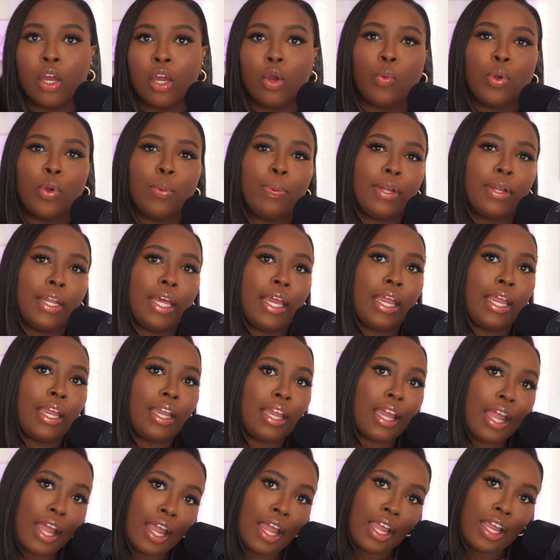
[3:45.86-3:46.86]
We played
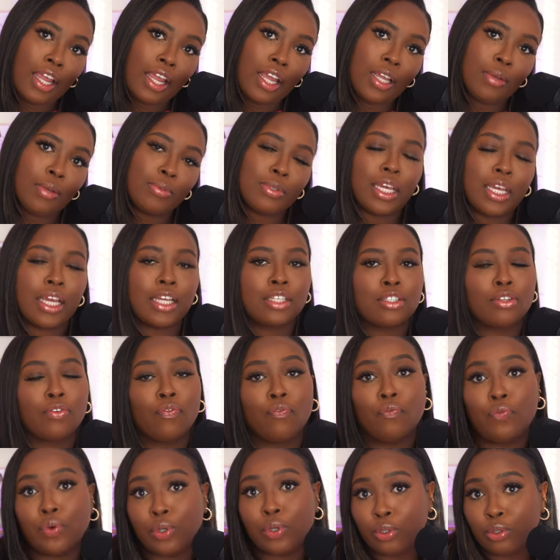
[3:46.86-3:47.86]
games, had
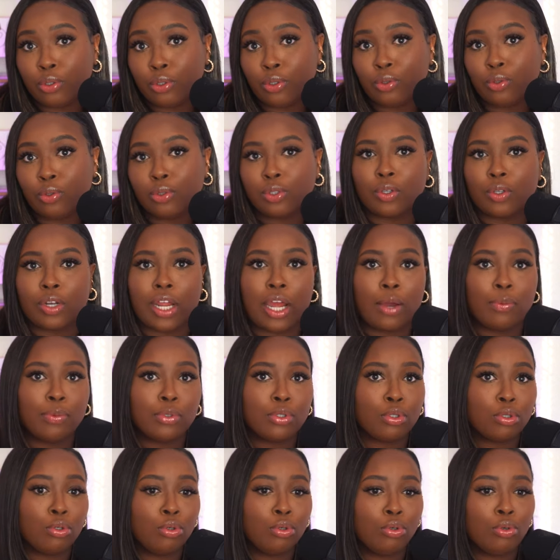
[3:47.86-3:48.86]
some food. So that
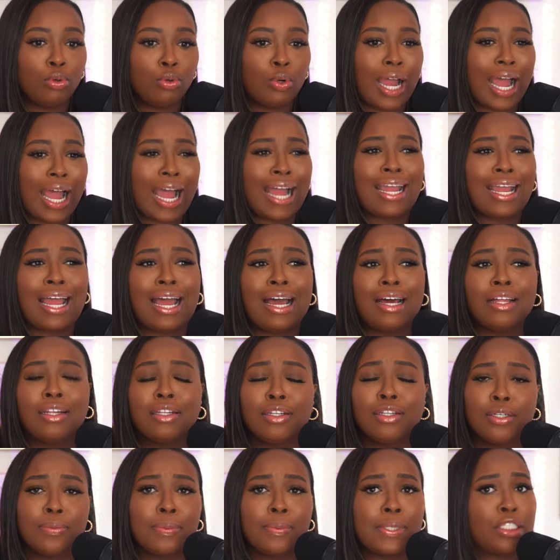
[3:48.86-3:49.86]
was cool. I got a
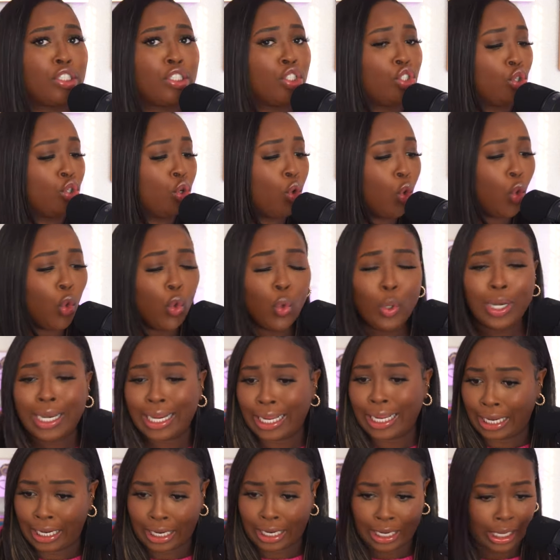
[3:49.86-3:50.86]
little bit too
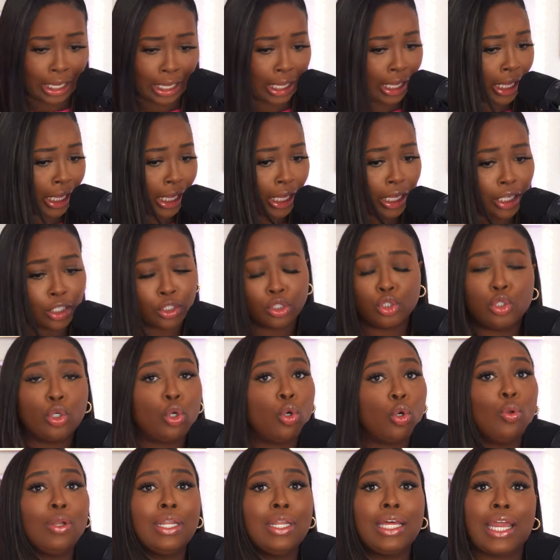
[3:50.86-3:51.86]
lit.
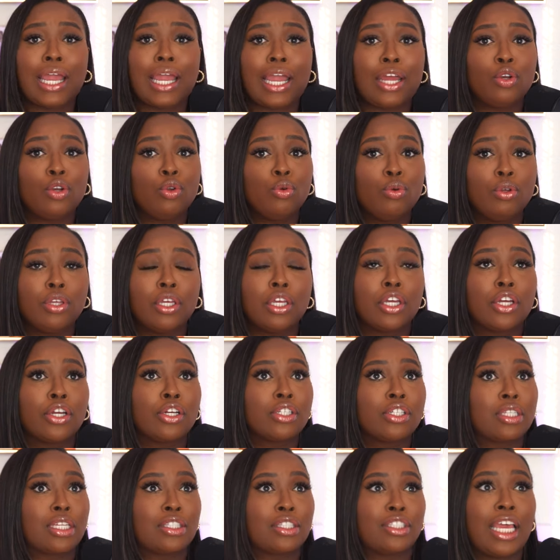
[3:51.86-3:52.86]
Too lit at New
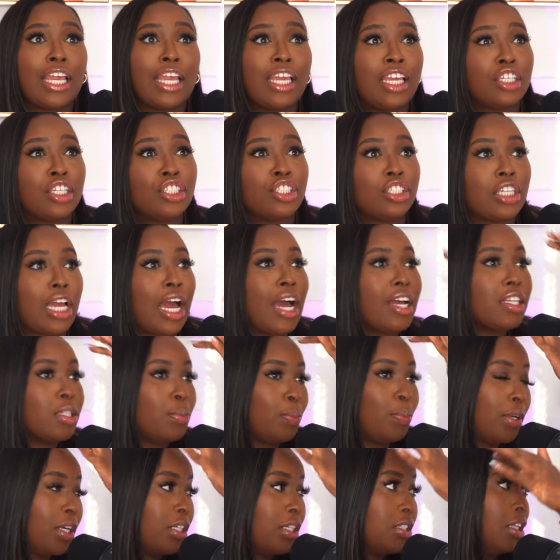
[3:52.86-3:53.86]
Year's, taking shots,
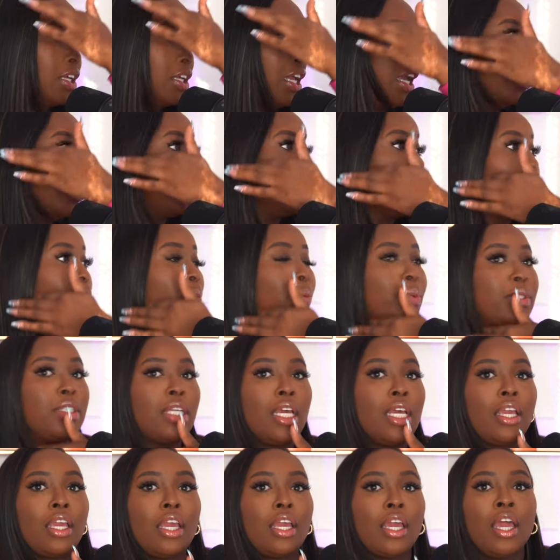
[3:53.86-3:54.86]
because the games that we was
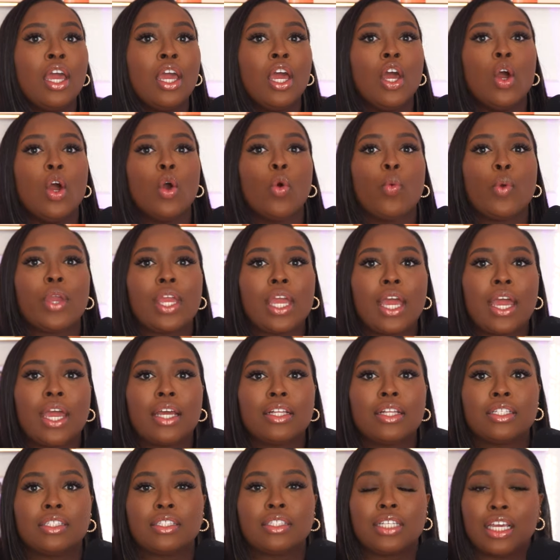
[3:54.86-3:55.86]
taking, we
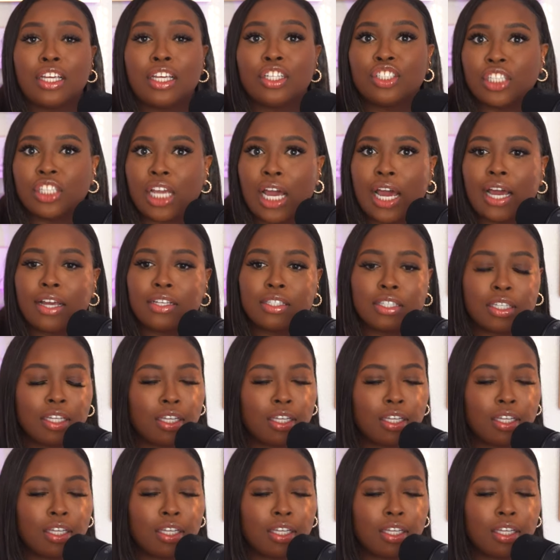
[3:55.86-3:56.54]
had to take shots.